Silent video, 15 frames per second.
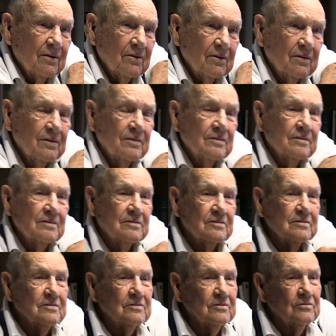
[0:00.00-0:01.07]
uh,
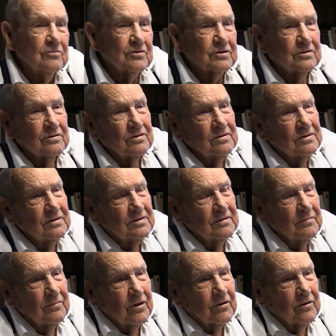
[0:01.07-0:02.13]
went to
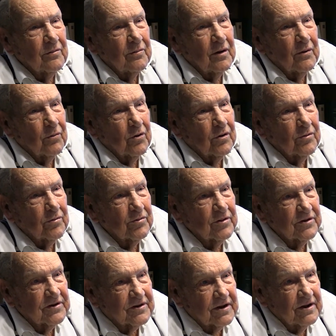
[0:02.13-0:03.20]
work
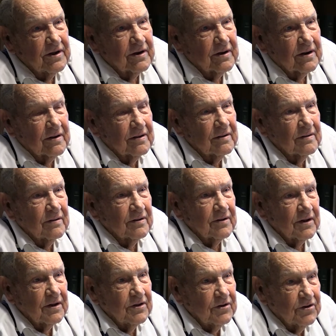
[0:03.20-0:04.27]
with the state. Got
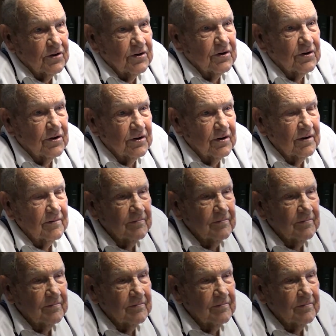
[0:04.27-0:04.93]
a job. Here.